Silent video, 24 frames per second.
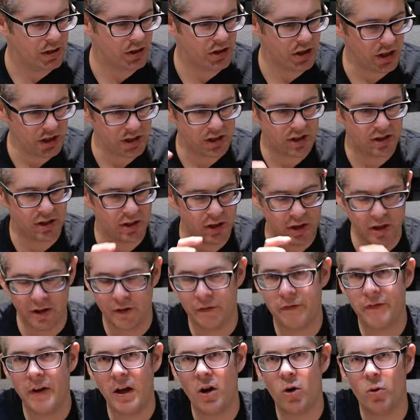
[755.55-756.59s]
just look at
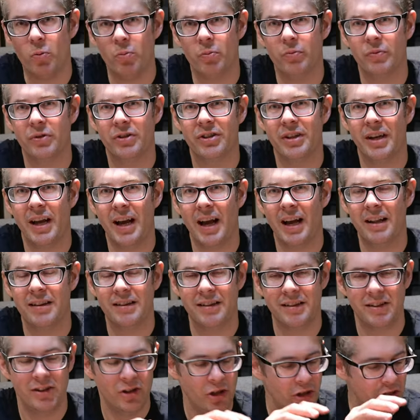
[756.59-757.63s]
the films
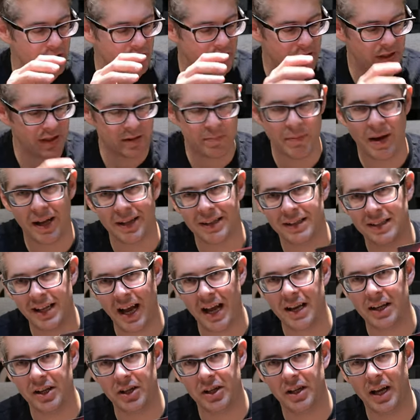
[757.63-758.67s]
and look at this man's
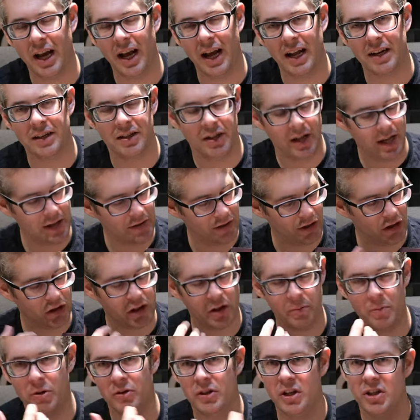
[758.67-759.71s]
talent and then look
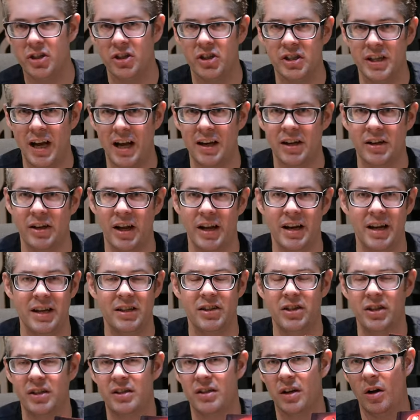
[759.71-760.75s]
at the musician's talent, and it's
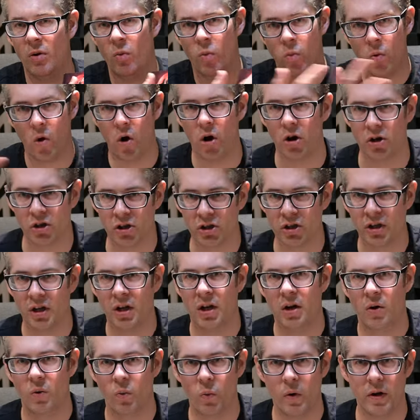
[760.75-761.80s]
just awash
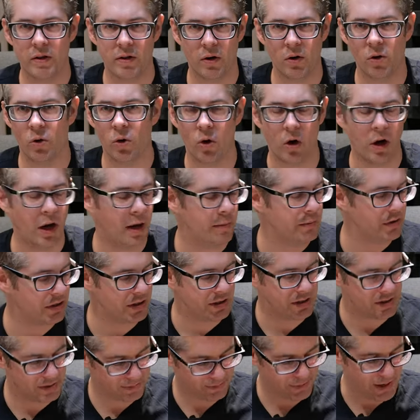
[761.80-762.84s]
with awe. I'm
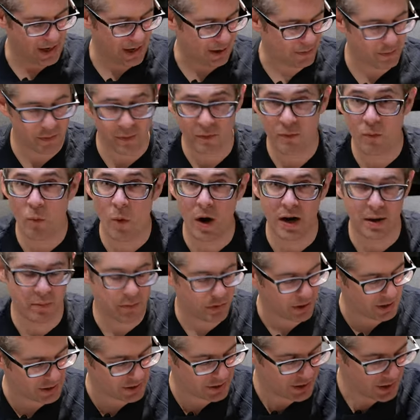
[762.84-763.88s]
just, yeah, well
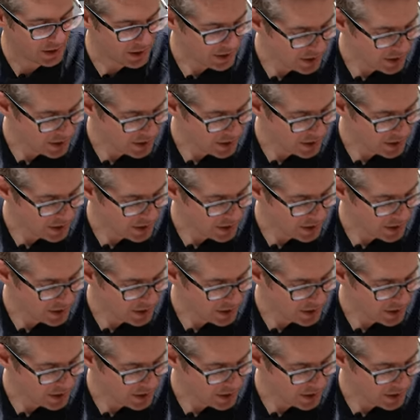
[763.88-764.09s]
impressed.